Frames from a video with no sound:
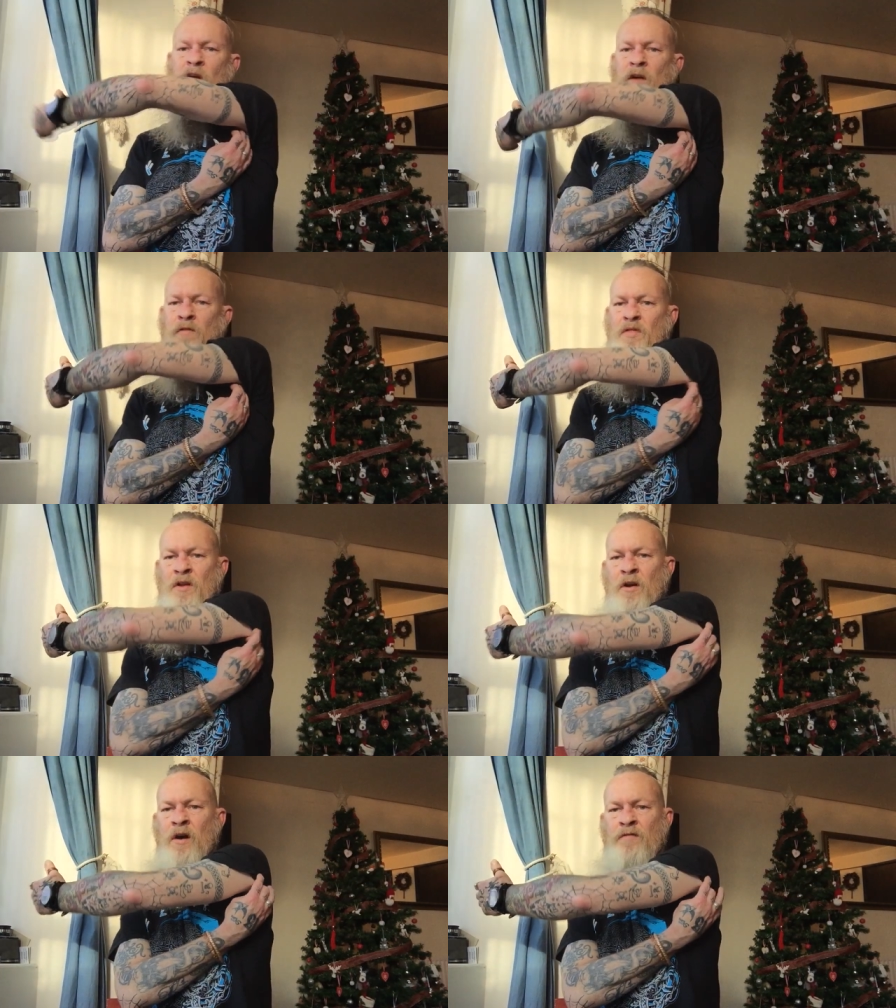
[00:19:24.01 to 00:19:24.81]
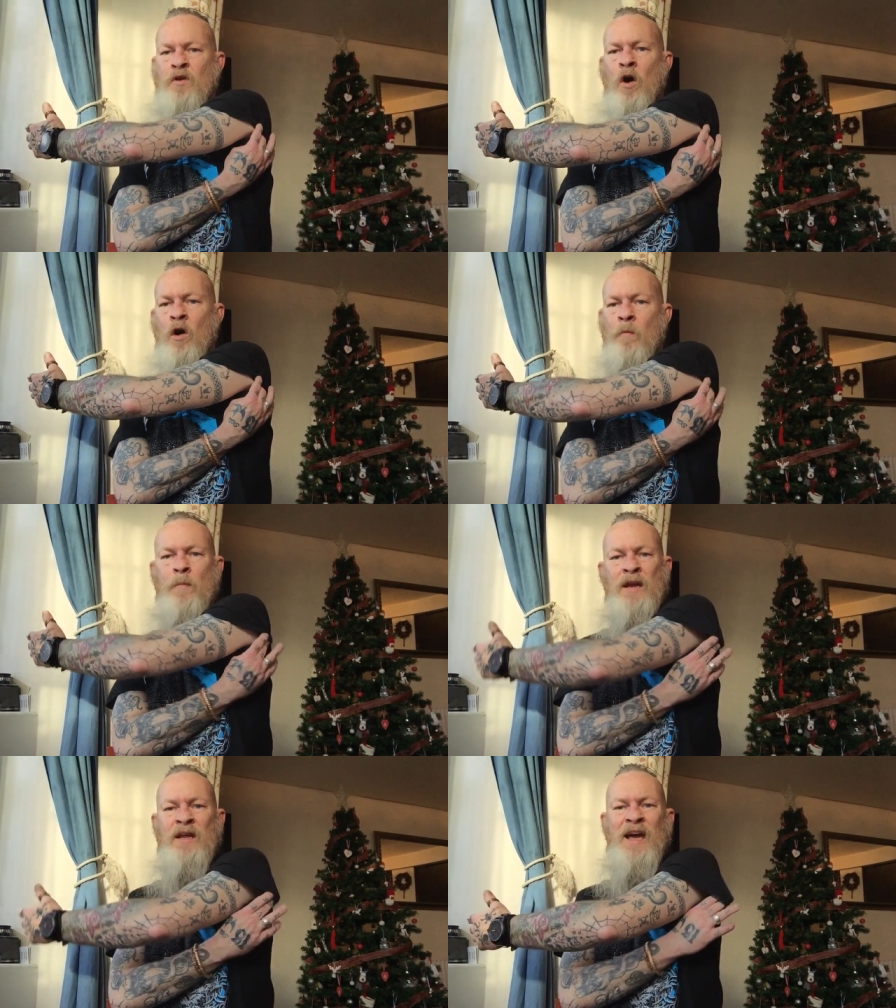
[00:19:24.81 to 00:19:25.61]
Everything that I've got on
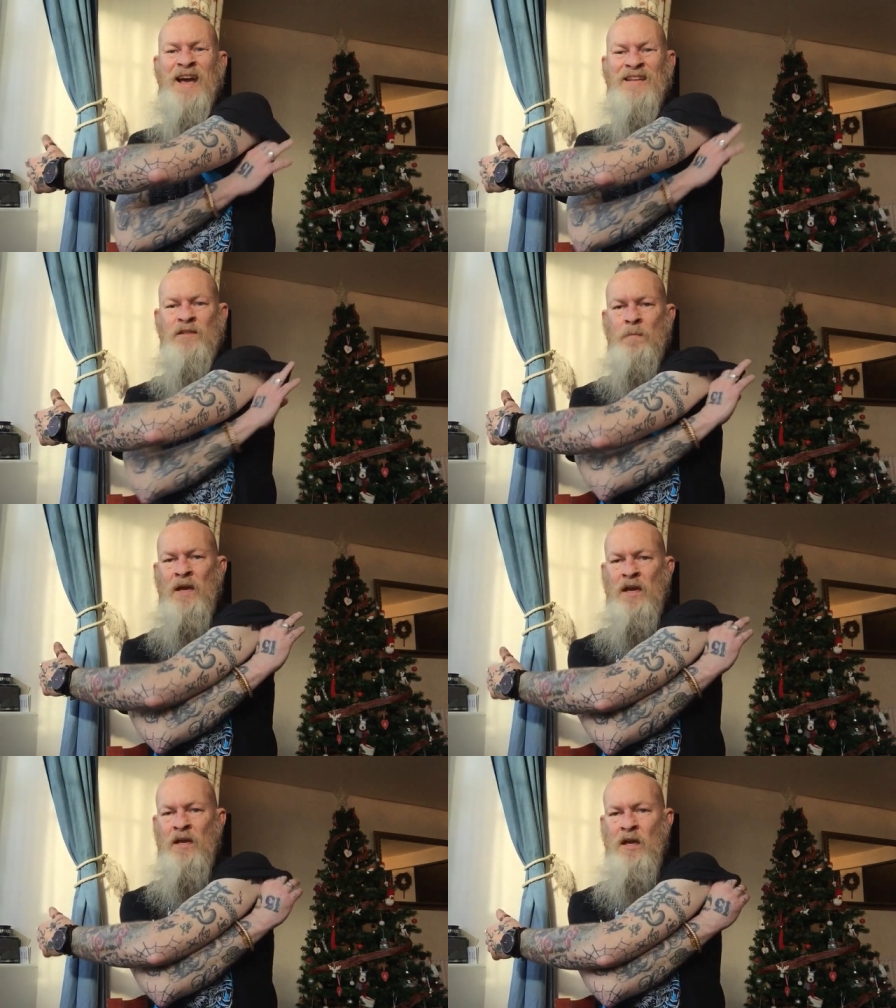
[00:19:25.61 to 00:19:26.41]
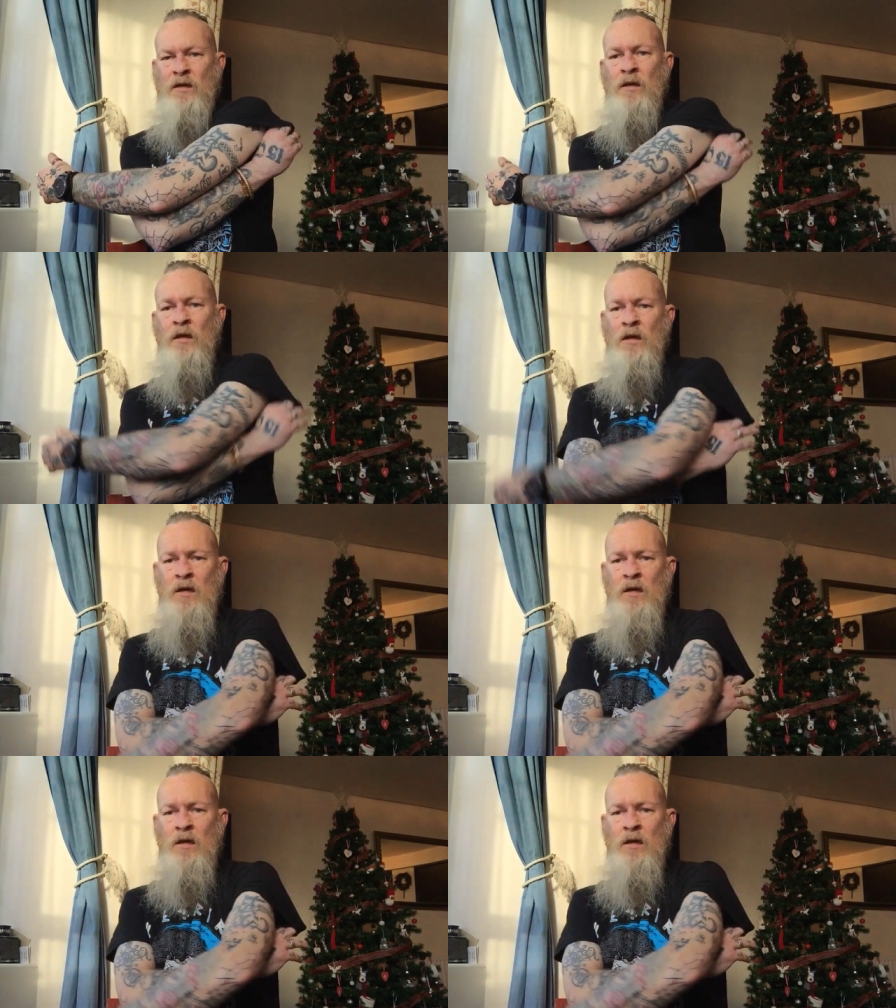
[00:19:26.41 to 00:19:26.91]
me has a meaning